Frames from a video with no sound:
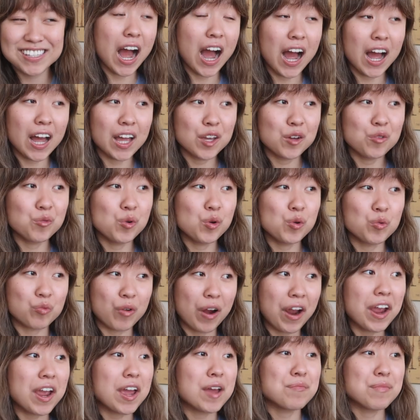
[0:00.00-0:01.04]
I will
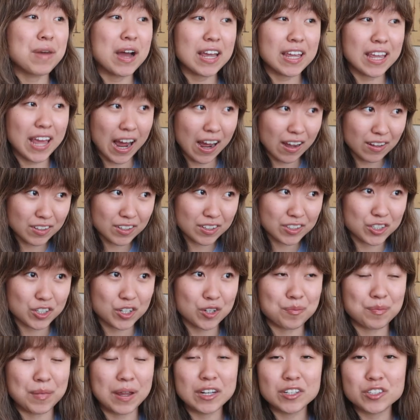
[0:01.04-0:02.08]
write in my
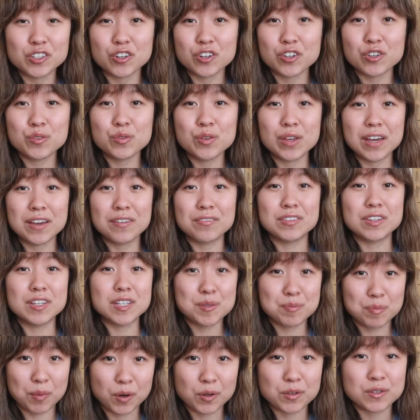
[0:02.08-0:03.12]
calendar, make sure you give
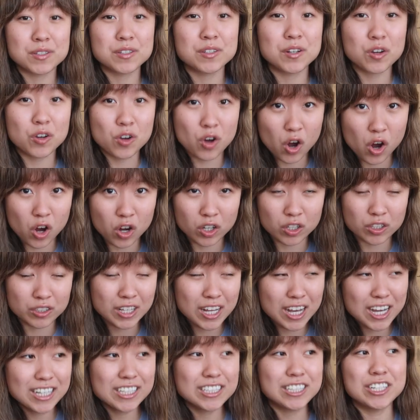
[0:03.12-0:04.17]
this person a call
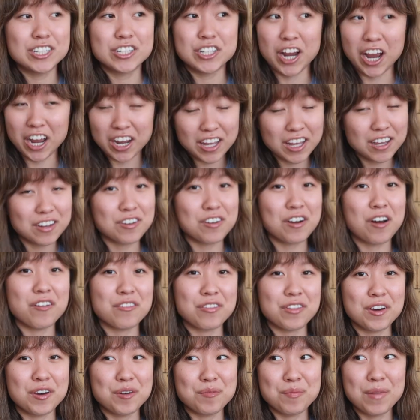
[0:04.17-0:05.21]
to check in
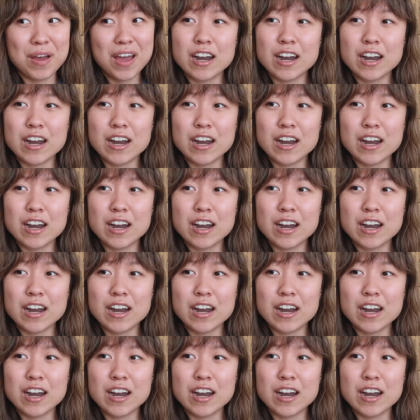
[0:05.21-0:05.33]
on them.